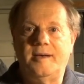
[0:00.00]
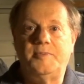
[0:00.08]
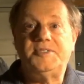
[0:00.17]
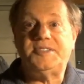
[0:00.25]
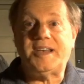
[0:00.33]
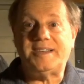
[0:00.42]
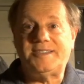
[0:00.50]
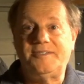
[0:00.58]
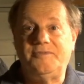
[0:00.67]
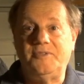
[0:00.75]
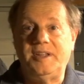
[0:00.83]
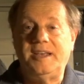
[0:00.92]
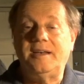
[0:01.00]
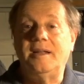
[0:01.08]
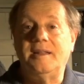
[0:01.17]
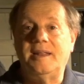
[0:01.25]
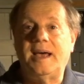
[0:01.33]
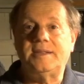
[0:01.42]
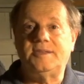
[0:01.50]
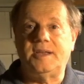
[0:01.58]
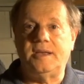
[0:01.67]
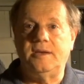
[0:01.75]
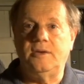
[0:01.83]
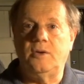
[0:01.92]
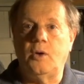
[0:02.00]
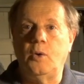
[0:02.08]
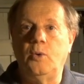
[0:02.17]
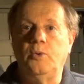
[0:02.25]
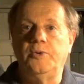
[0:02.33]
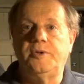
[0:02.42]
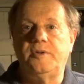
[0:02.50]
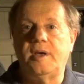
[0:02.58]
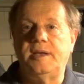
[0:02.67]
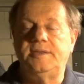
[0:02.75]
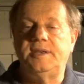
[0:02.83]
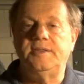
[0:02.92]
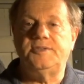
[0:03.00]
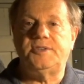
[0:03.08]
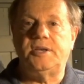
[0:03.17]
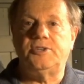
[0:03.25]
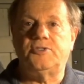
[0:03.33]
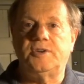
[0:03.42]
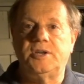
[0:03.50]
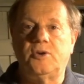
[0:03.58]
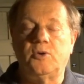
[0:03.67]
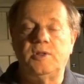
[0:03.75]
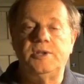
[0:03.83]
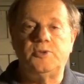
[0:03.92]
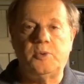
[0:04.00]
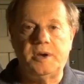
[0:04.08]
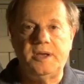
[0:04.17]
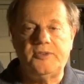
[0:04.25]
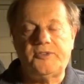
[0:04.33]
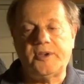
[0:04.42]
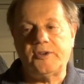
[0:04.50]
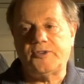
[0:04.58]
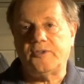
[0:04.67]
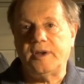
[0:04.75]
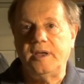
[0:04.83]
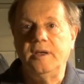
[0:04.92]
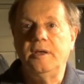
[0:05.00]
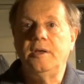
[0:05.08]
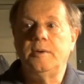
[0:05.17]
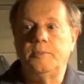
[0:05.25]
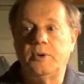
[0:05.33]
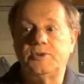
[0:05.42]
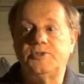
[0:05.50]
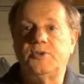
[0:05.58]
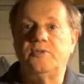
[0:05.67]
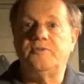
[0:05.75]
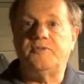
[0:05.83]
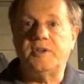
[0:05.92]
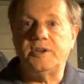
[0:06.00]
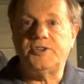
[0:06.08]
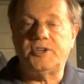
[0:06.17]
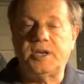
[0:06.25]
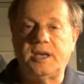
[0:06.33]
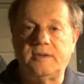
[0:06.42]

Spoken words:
obsessively collecting old 19th century and early 20th century books on finishing